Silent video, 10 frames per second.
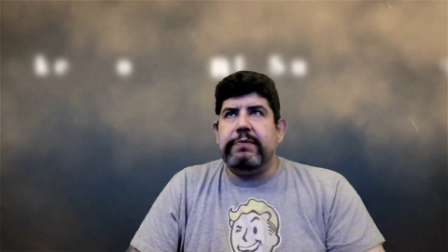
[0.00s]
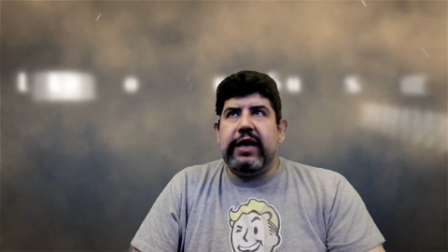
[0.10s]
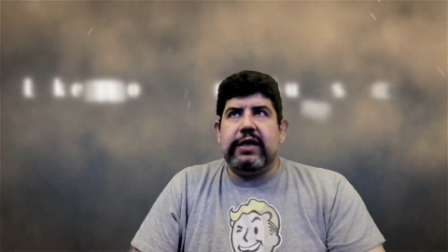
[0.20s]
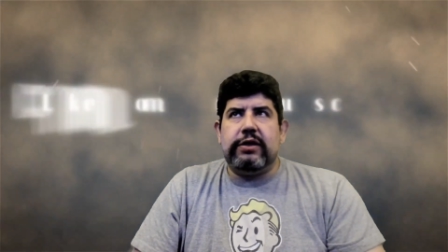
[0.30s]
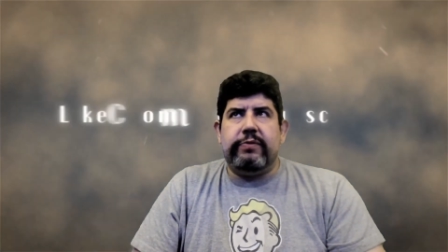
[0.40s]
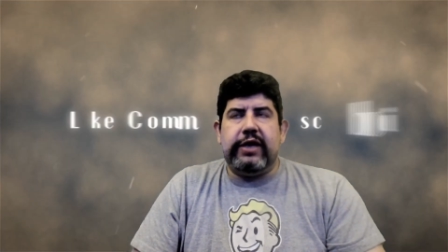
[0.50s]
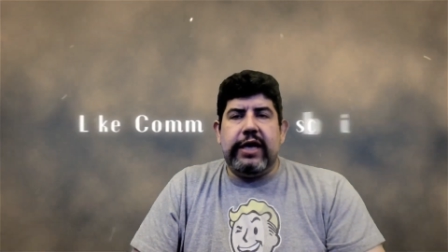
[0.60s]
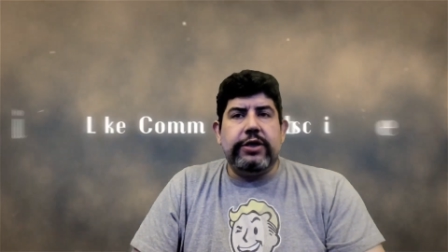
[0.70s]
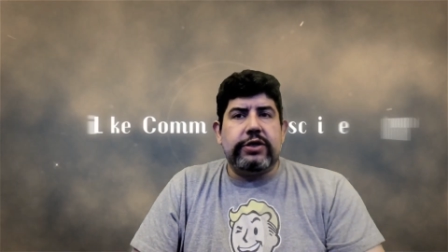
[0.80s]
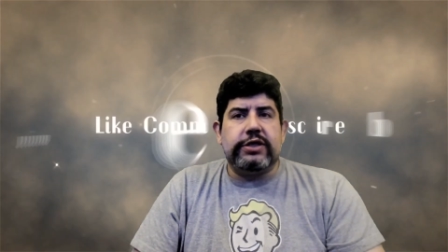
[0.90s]
a little bit
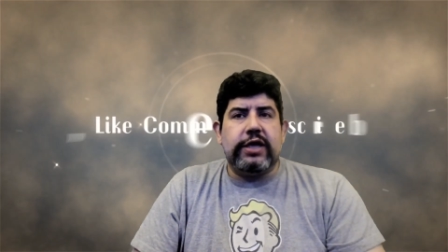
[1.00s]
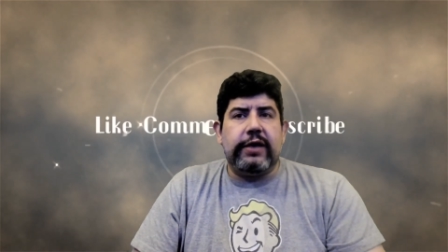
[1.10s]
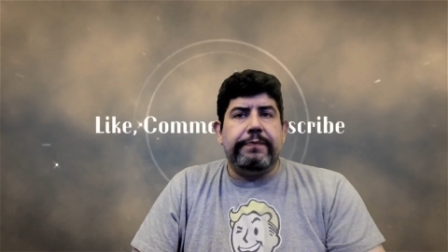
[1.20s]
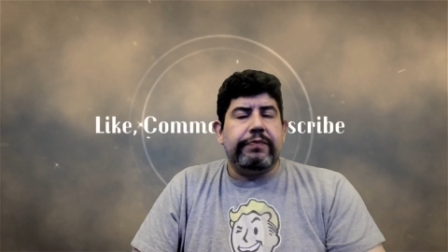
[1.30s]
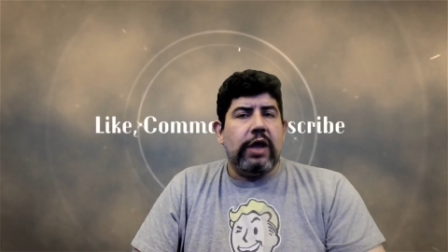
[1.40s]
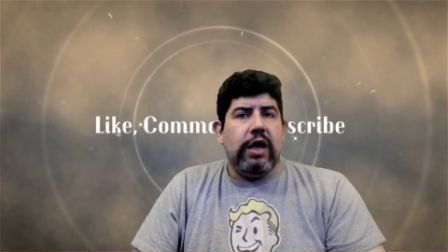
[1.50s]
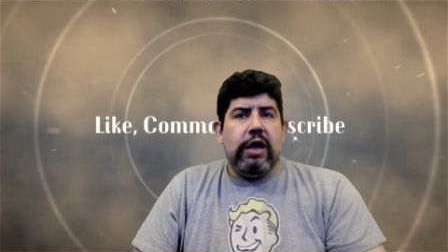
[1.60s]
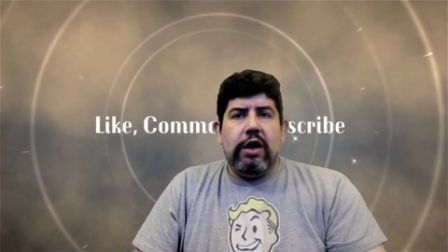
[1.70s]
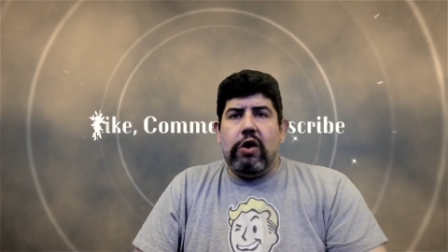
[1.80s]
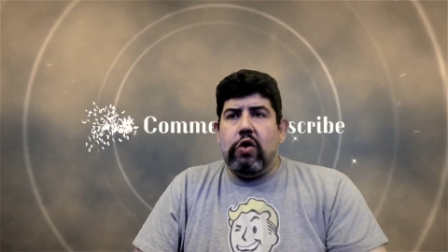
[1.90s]
interesting,
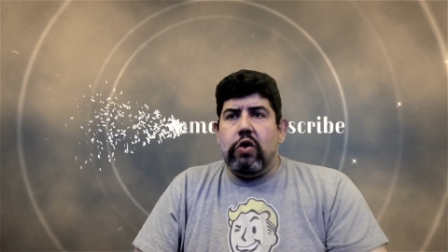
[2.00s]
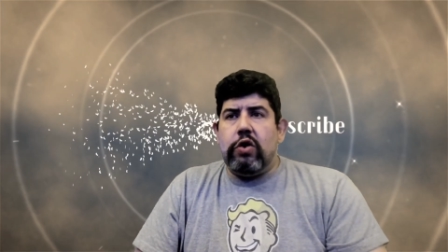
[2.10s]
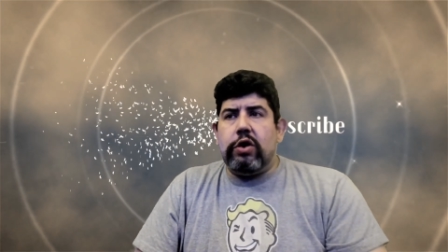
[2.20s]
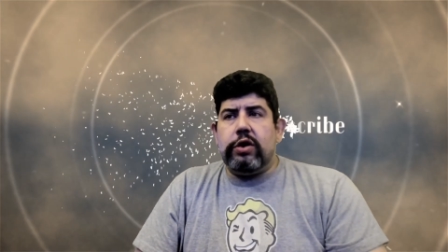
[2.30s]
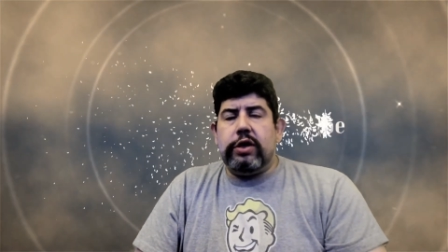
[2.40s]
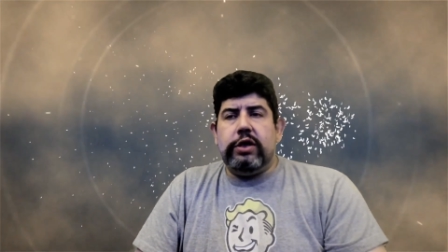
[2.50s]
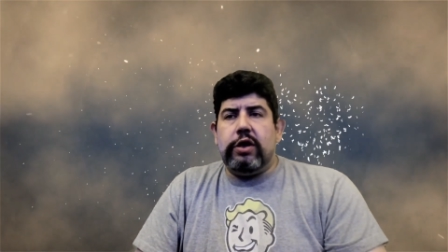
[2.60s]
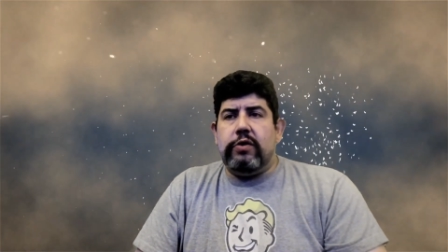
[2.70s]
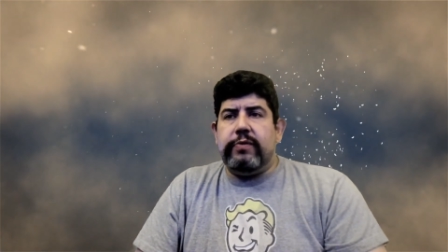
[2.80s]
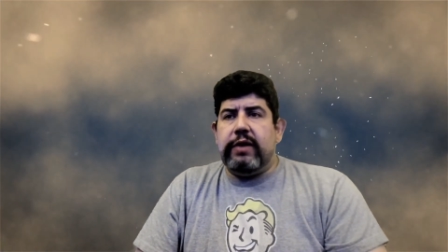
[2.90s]
or
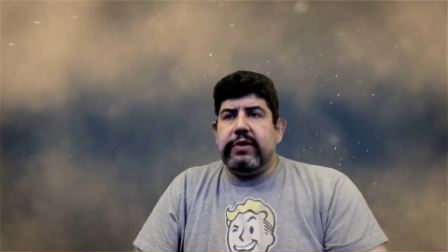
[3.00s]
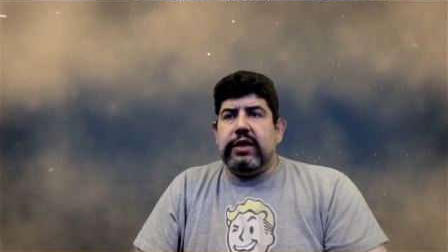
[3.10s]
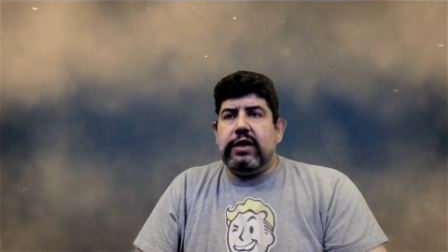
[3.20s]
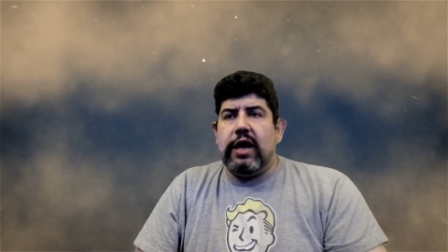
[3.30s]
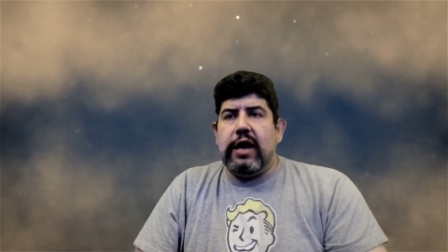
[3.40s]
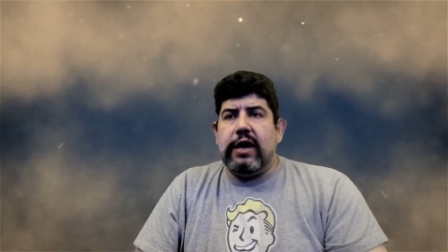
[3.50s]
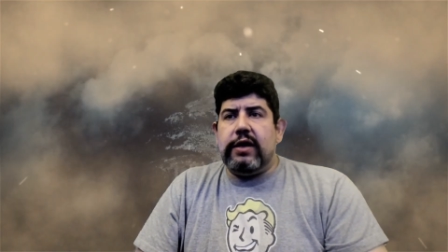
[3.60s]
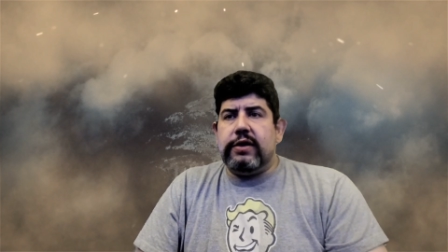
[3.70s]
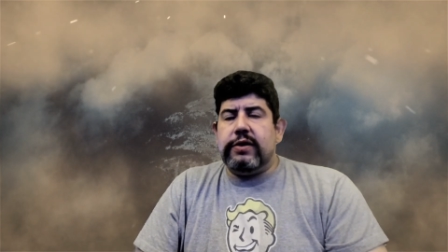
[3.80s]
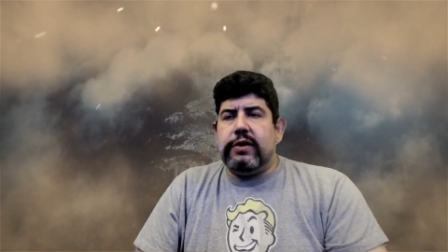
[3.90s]
maybe
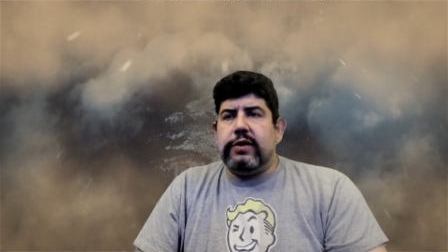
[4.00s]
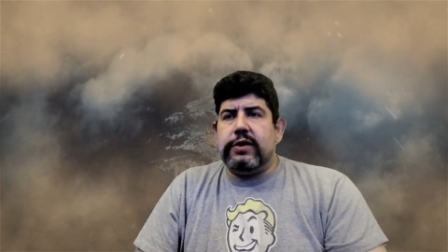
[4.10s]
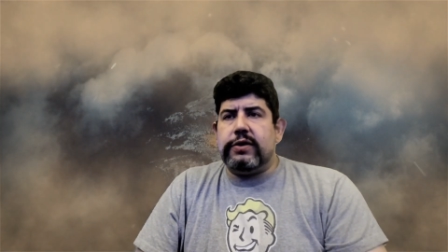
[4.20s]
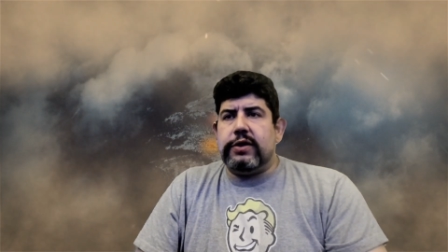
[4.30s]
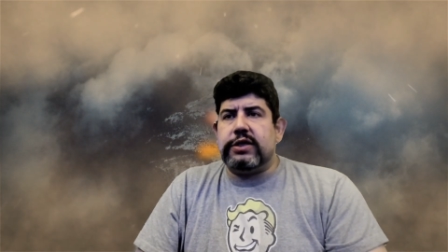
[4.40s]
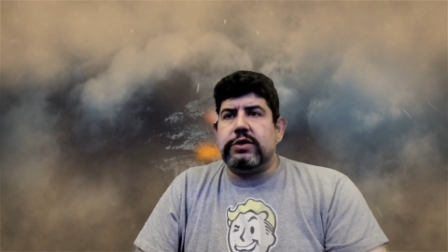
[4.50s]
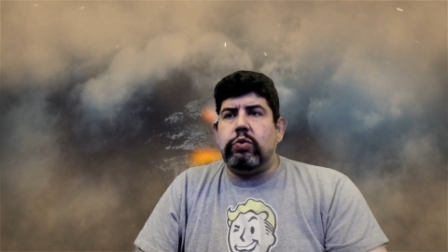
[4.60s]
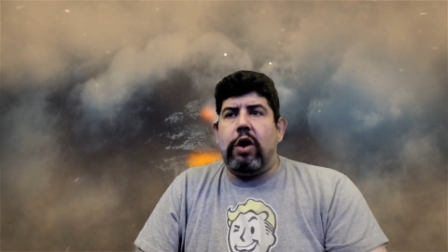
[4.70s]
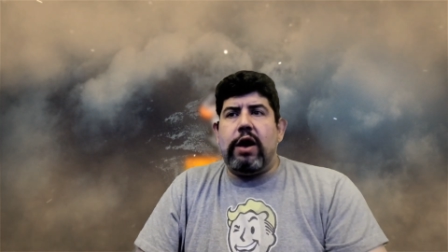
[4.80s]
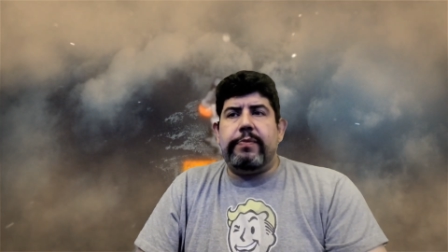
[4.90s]
the
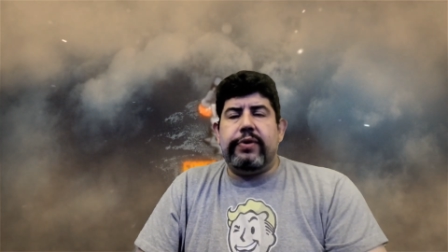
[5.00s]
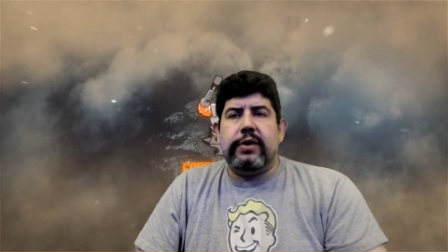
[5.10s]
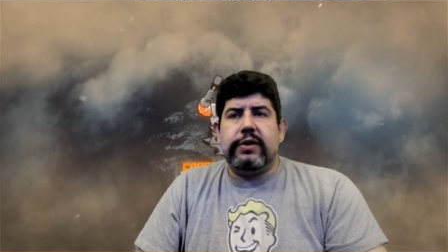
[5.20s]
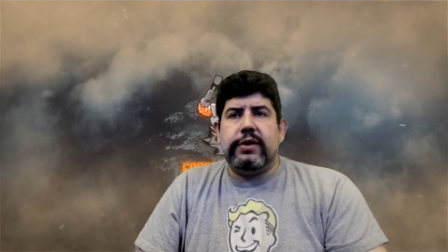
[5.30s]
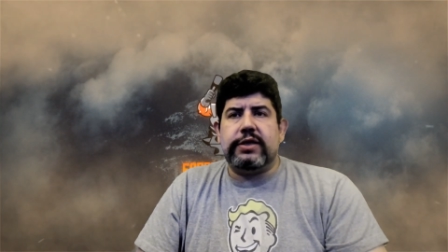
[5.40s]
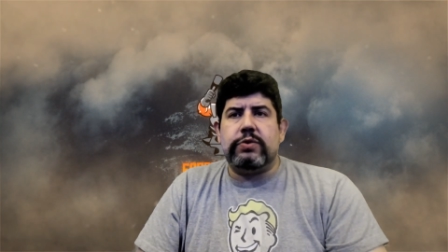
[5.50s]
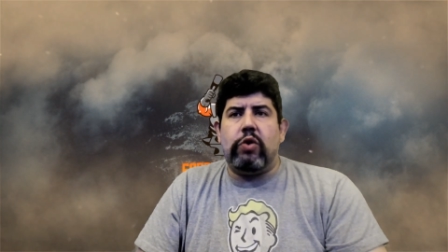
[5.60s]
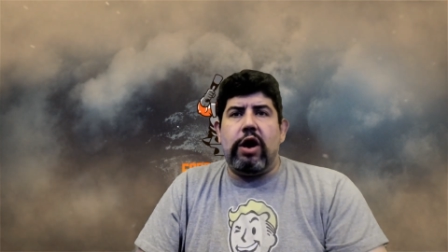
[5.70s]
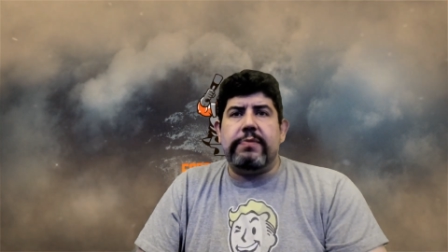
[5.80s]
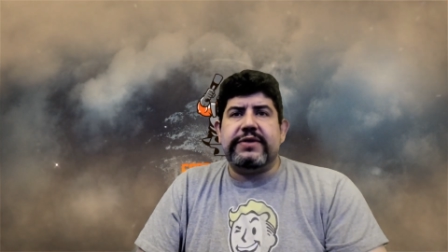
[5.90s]
swamps,
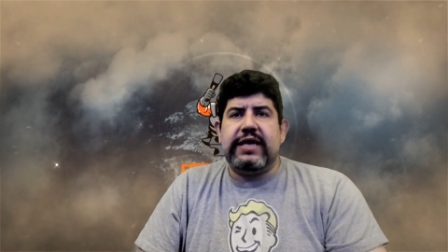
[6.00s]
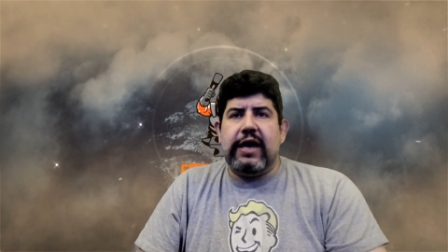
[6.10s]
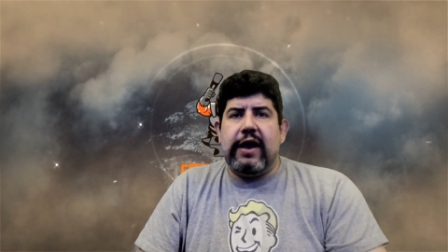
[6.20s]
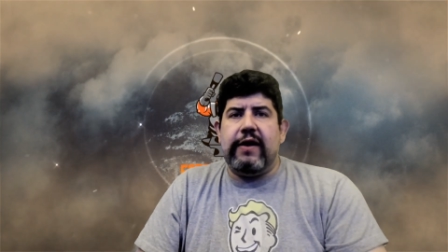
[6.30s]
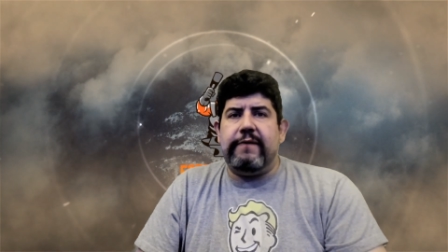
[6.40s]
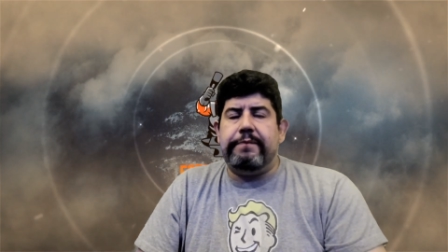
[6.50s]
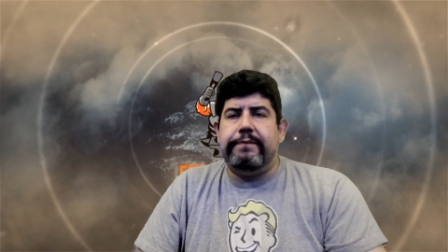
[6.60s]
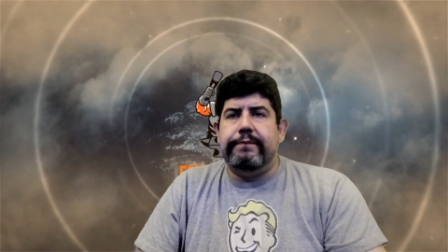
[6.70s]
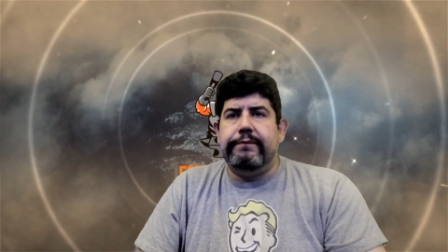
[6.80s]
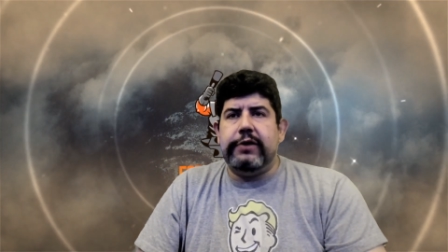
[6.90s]
the
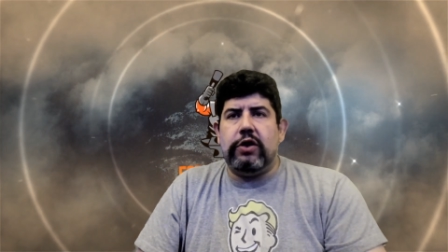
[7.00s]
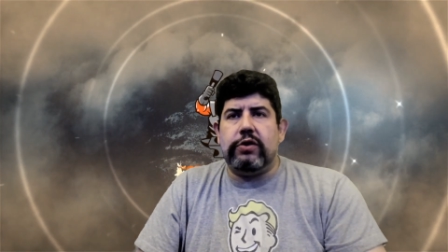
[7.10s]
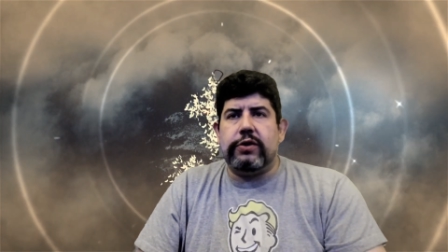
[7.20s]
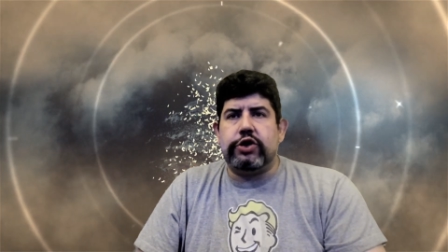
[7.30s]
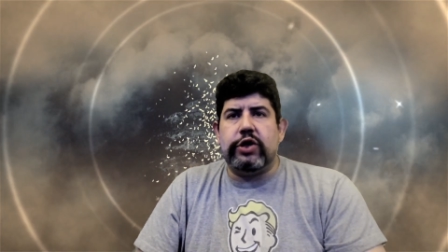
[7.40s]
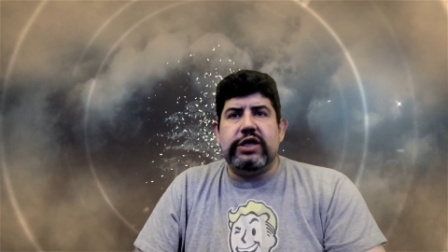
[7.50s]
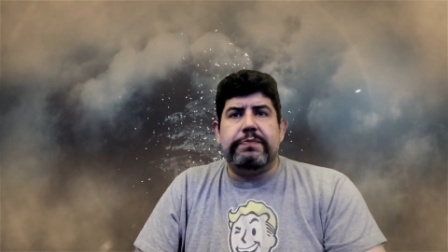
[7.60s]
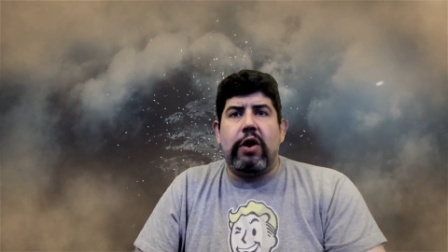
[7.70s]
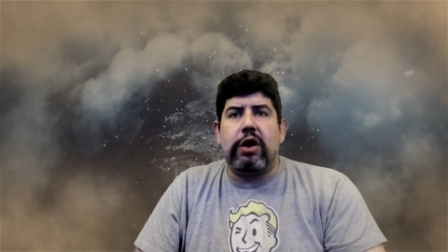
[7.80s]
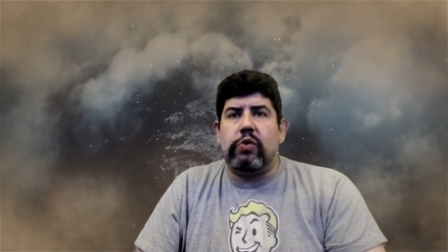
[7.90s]
trees
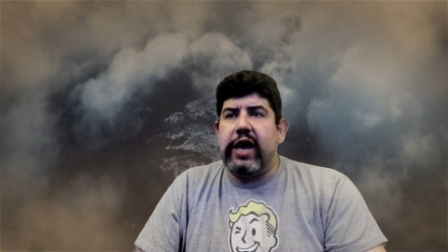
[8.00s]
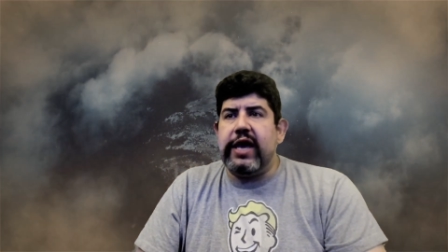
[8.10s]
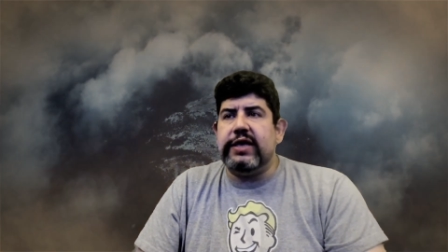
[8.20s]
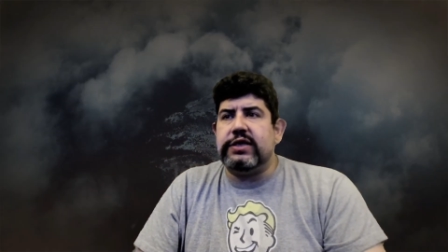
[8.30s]
part ways